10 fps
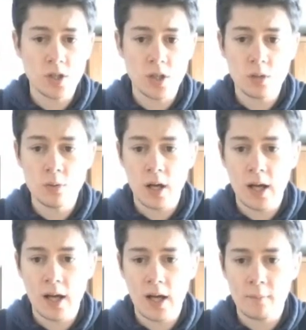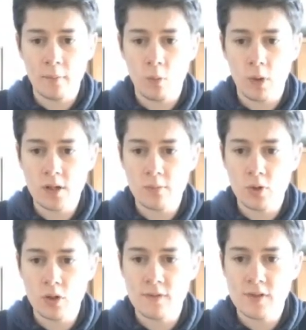you one of the
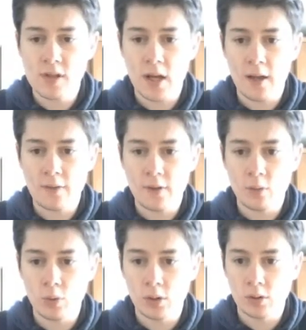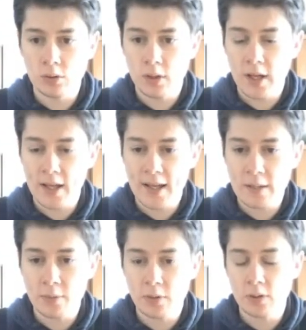moves that will
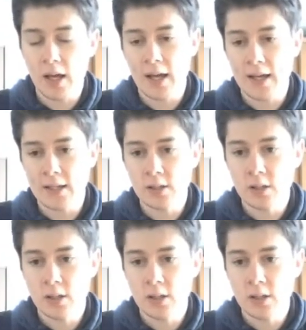enable a